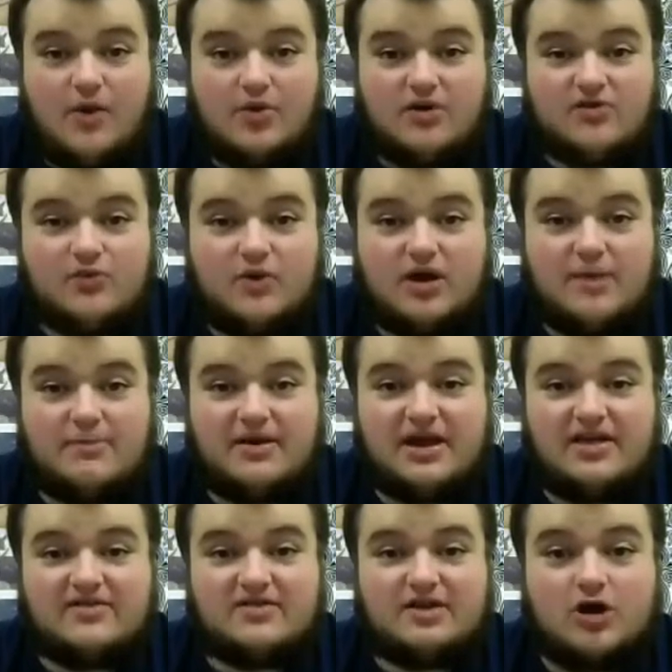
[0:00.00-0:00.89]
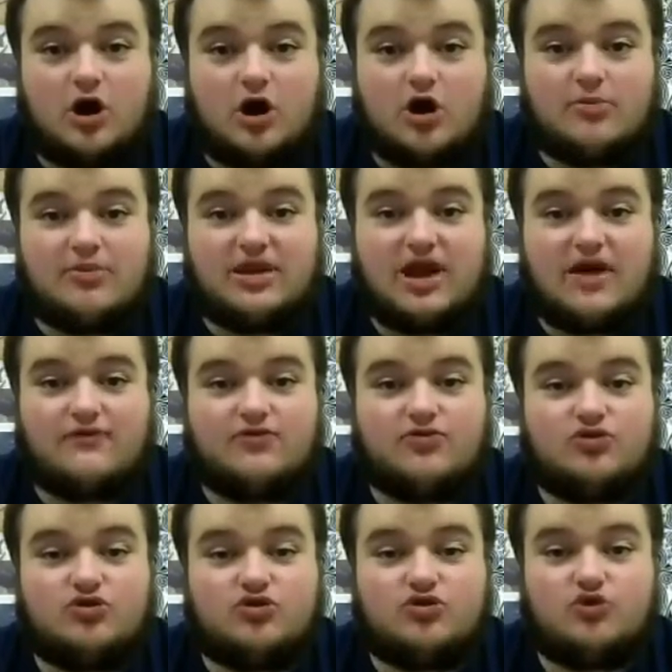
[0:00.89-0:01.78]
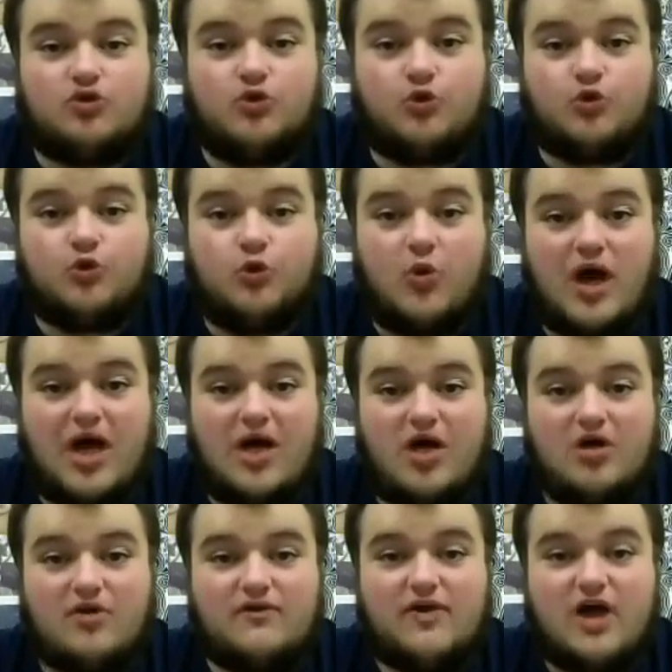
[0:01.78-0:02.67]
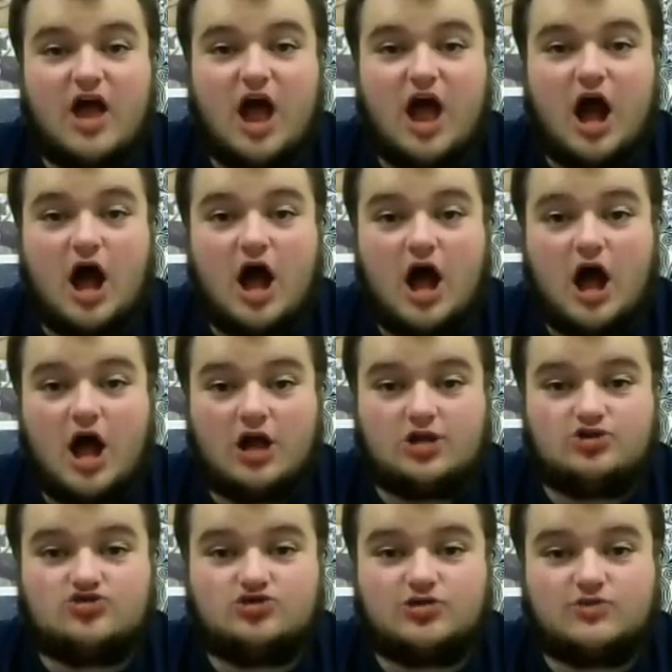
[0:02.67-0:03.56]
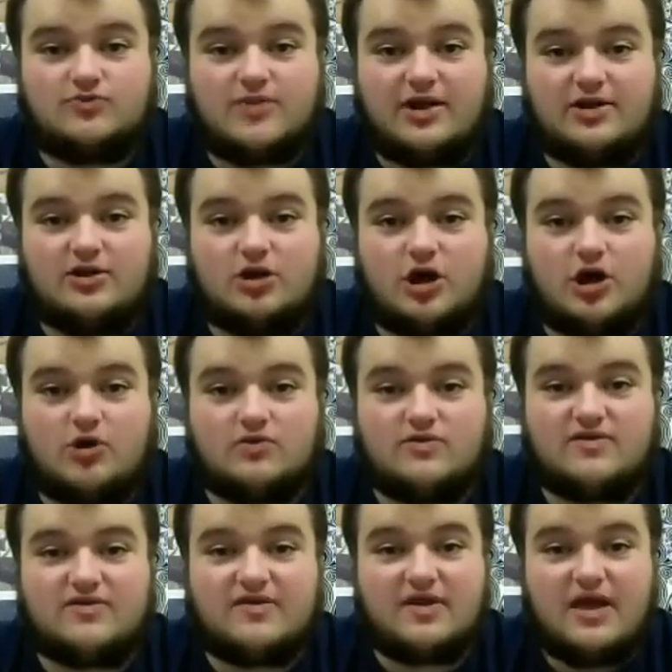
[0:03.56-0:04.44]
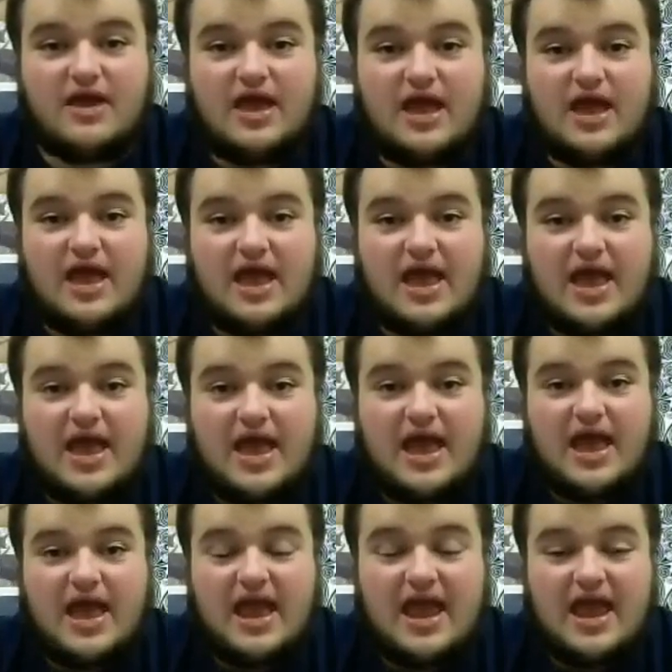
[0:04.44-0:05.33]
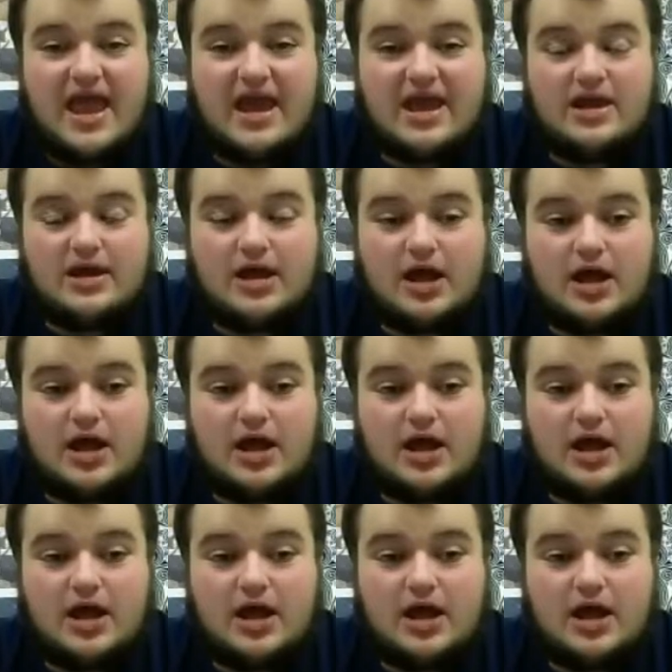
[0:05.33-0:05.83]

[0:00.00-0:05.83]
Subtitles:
once went up against an army of 1,200 redcoats, and